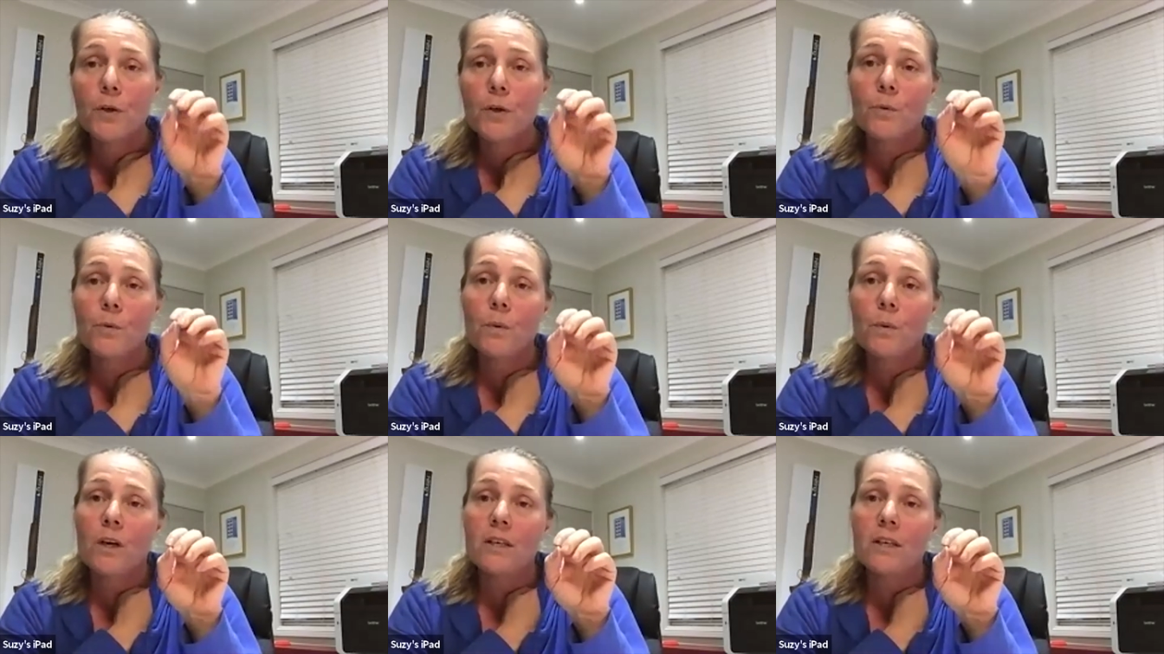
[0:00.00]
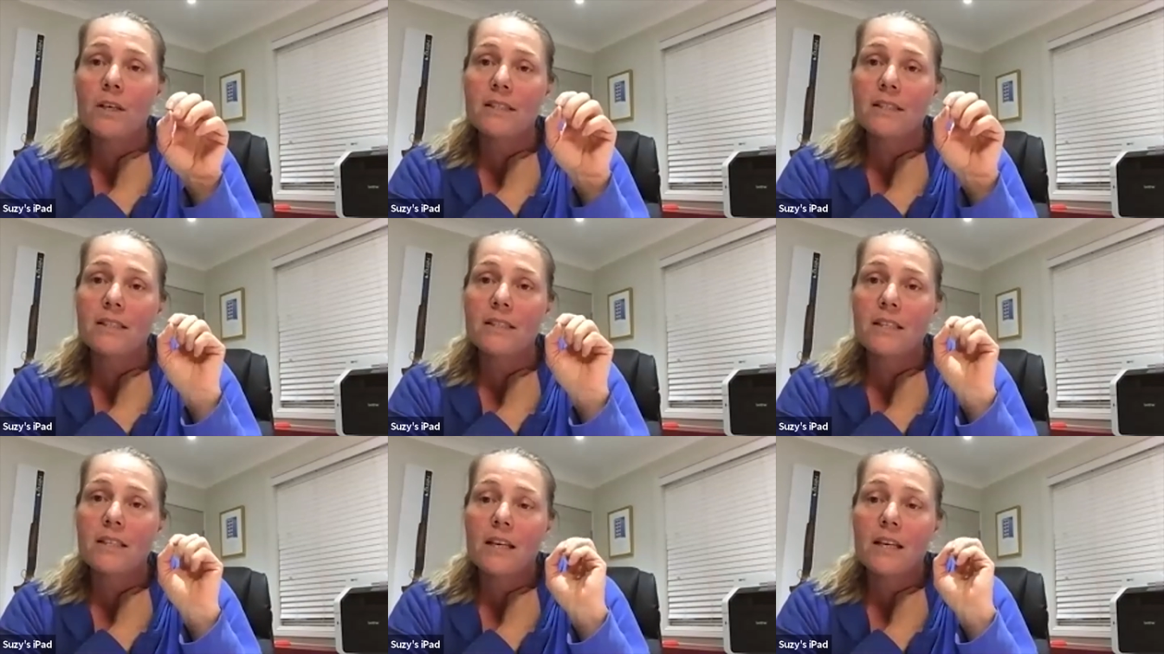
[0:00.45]
who
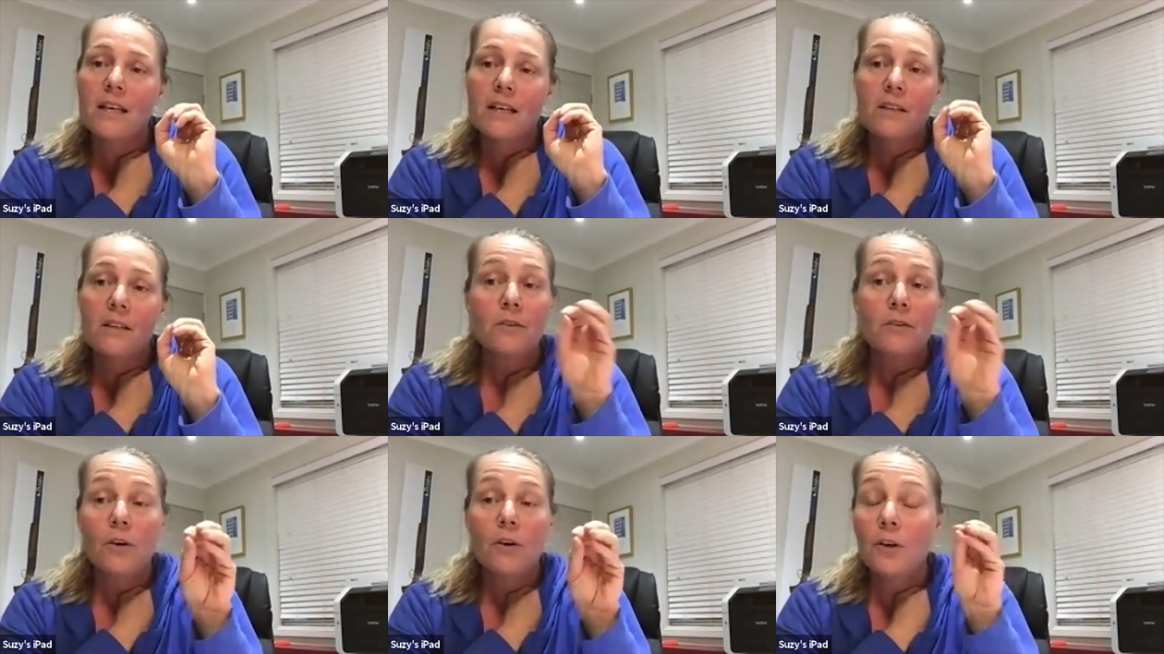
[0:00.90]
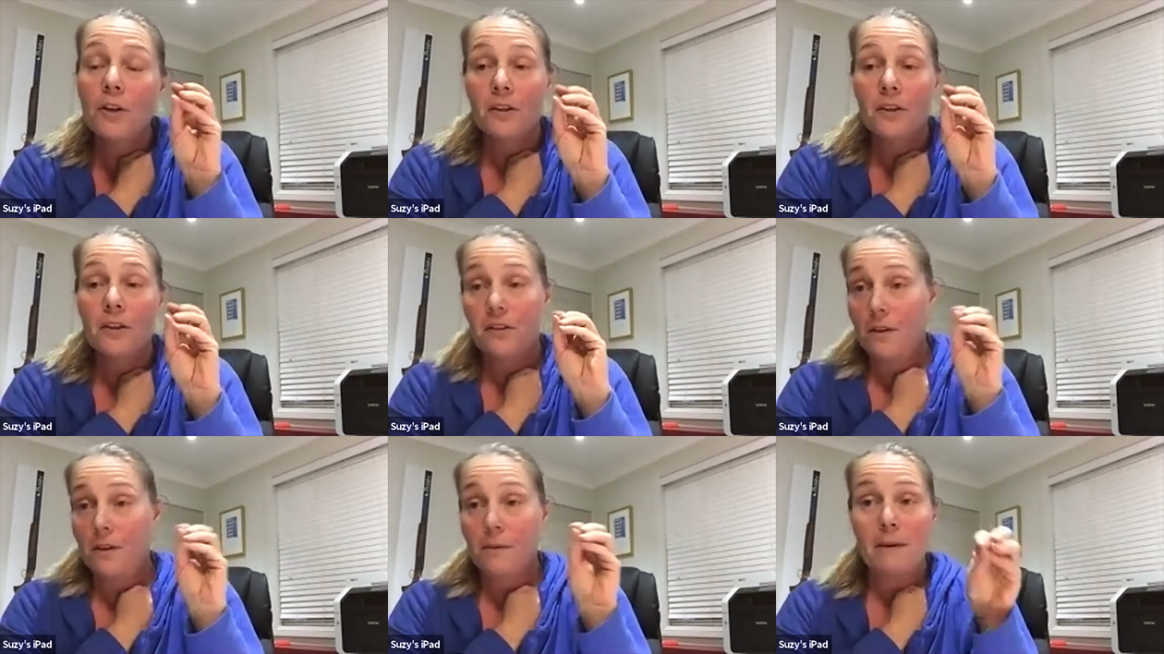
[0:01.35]
was
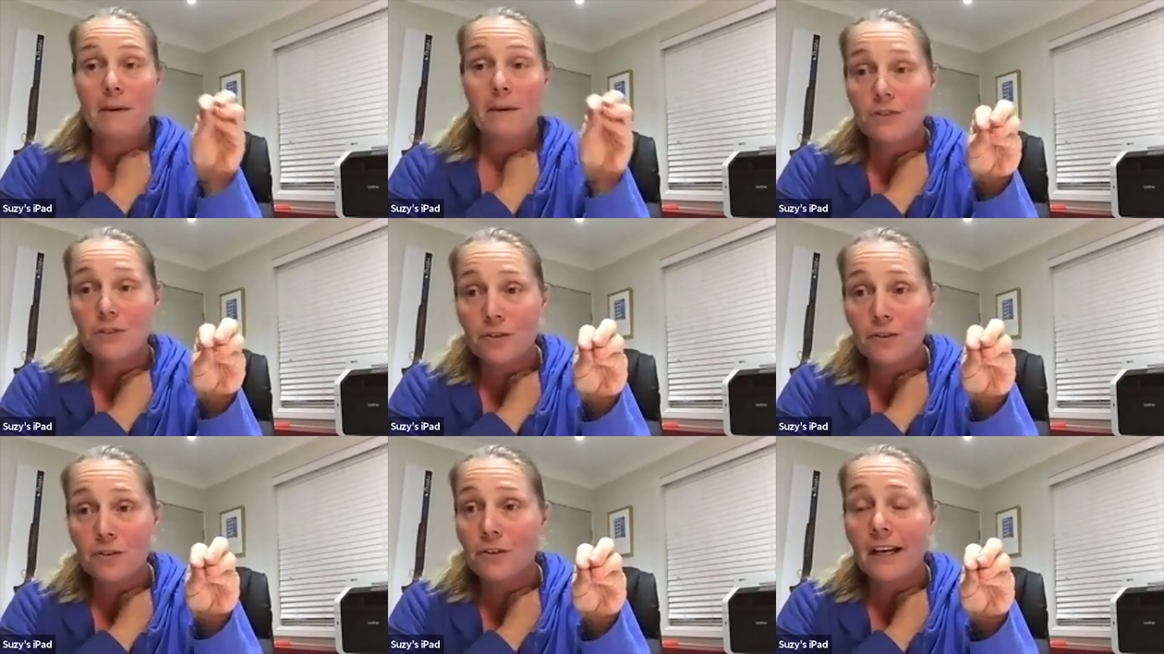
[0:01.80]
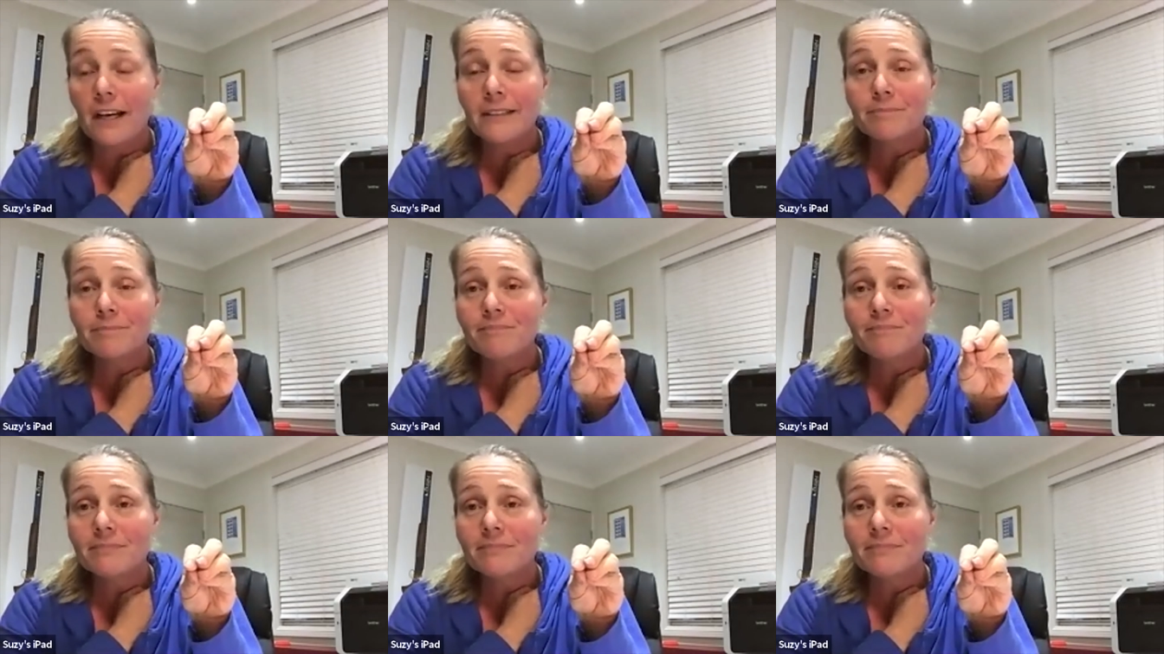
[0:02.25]
not the best shooter,